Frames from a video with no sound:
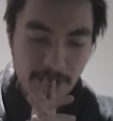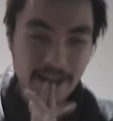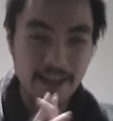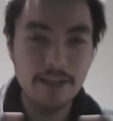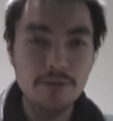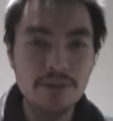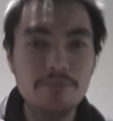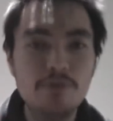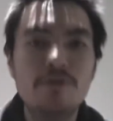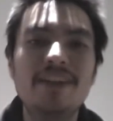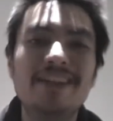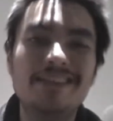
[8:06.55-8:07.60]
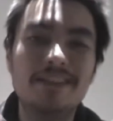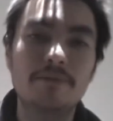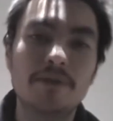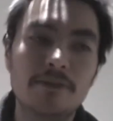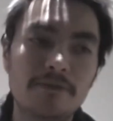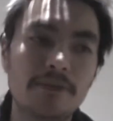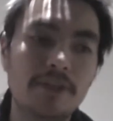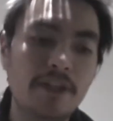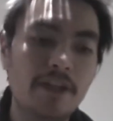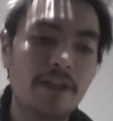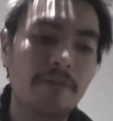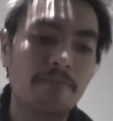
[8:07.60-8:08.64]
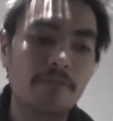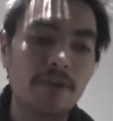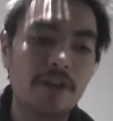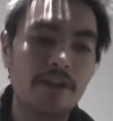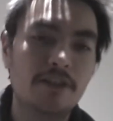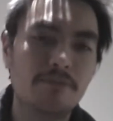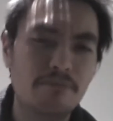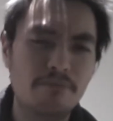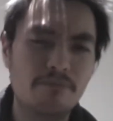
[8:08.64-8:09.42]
He was improving in terms of his